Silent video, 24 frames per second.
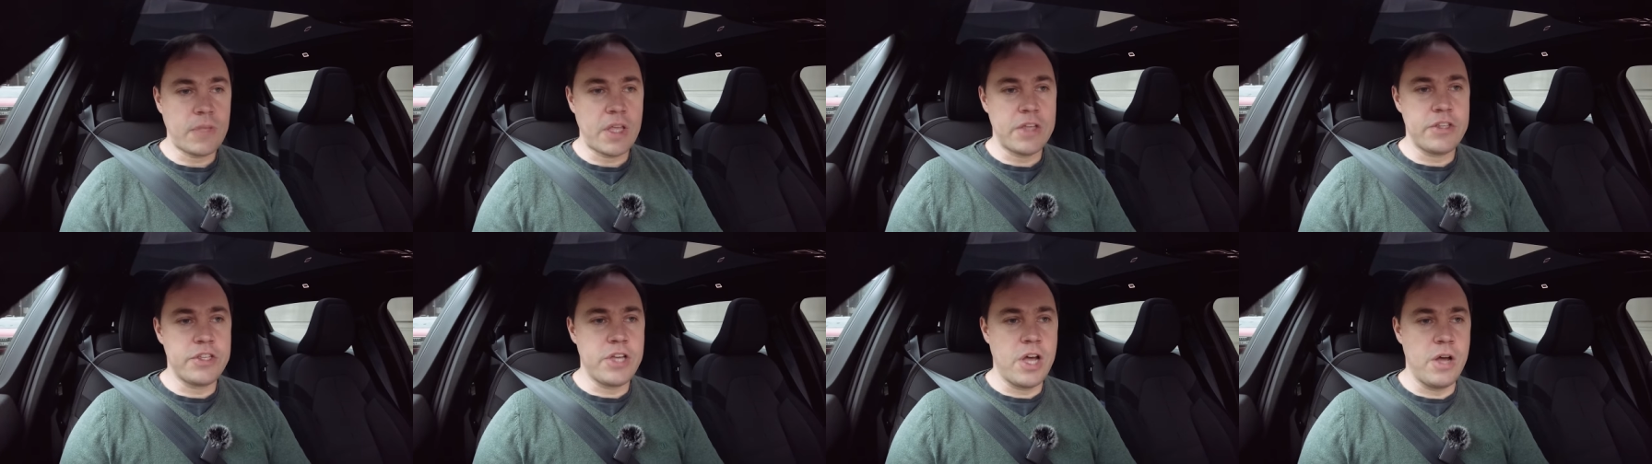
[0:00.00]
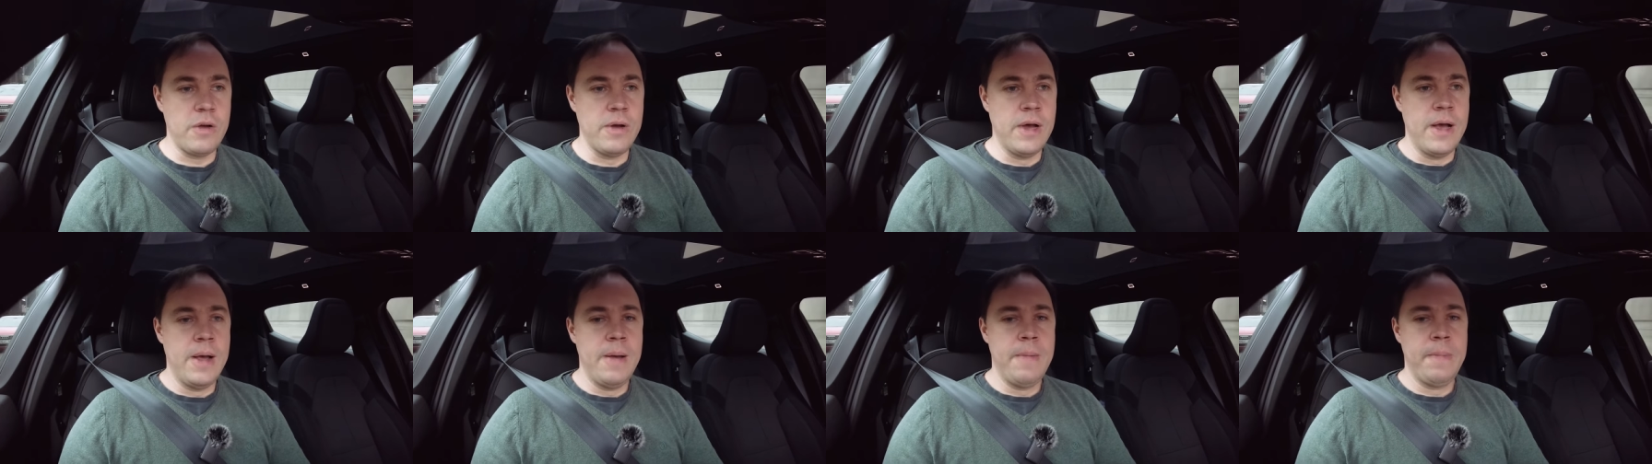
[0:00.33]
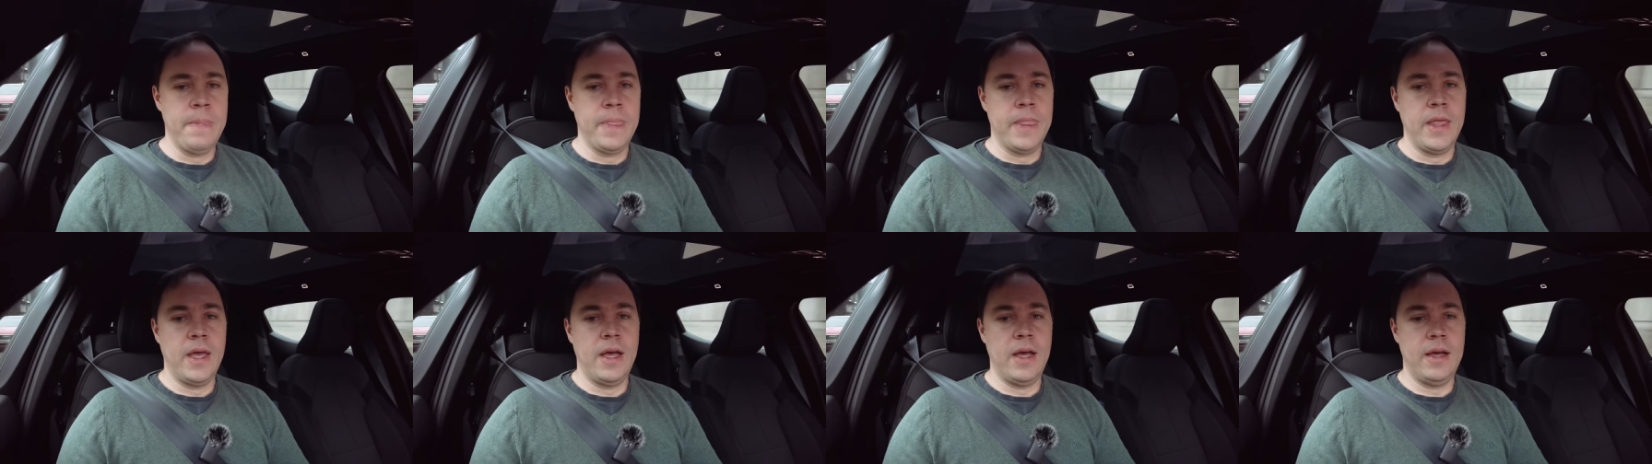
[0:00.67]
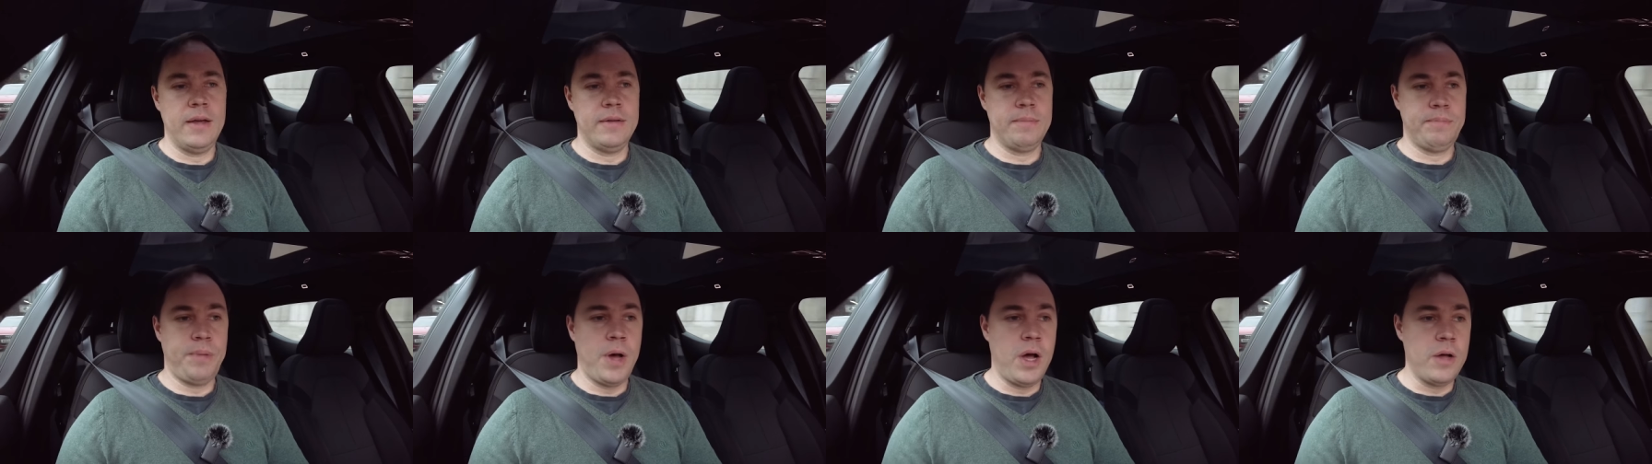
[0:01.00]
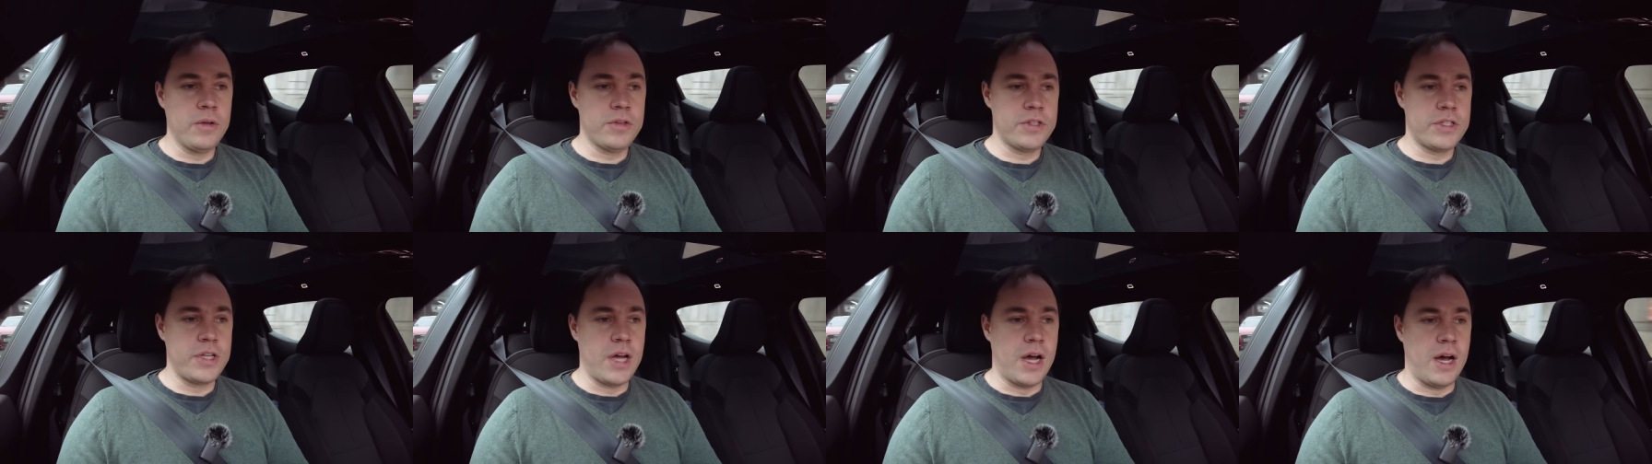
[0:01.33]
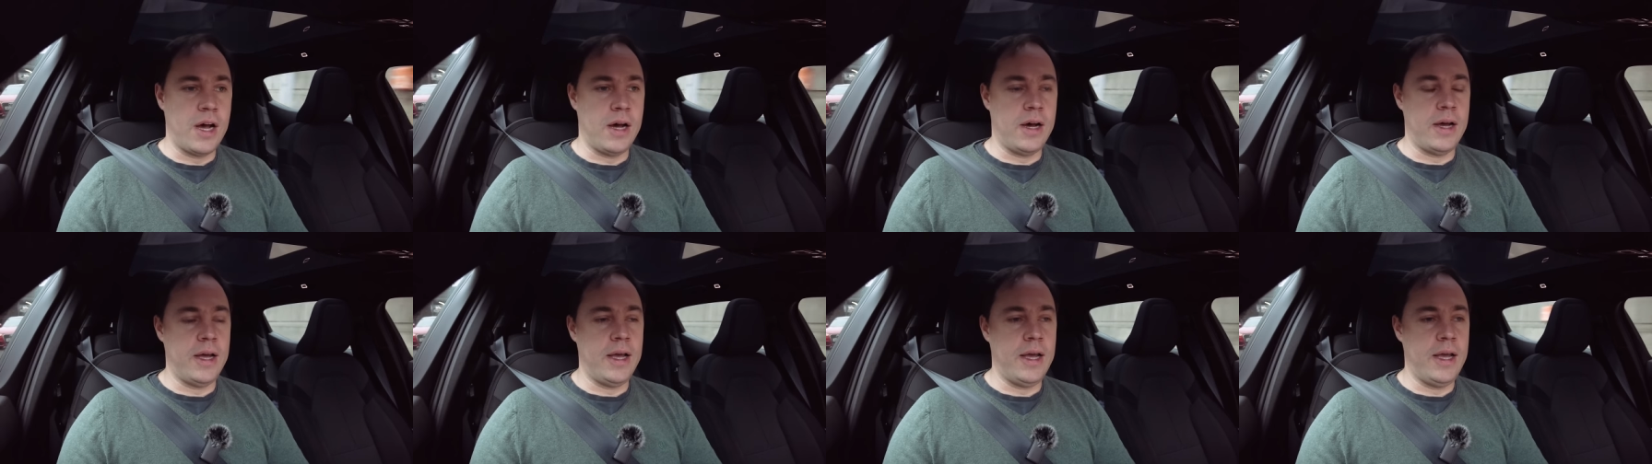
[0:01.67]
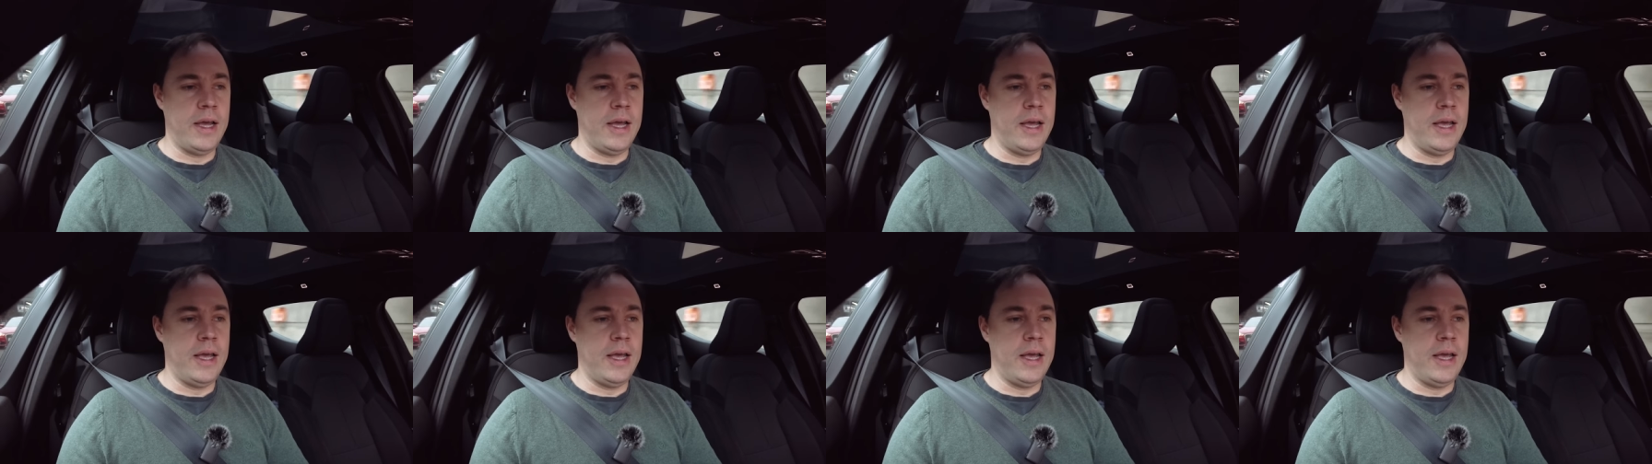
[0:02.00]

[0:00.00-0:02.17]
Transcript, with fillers: So Polestar